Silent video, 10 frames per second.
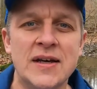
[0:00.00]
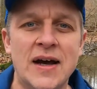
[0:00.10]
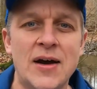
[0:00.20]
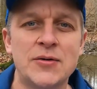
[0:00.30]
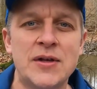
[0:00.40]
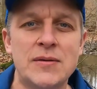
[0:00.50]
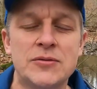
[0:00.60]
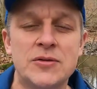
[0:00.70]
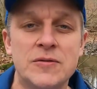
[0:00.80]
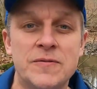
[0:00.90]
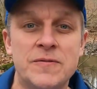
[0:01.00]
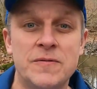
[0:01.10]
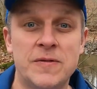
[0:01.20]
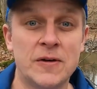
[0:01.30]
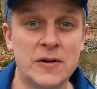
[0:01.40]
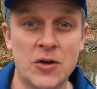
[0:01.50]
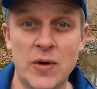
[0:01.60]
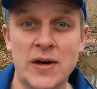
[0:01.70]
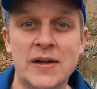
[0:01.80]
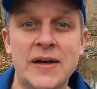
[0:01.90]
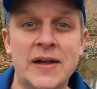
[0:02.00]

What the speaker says: I was able to fairly quickly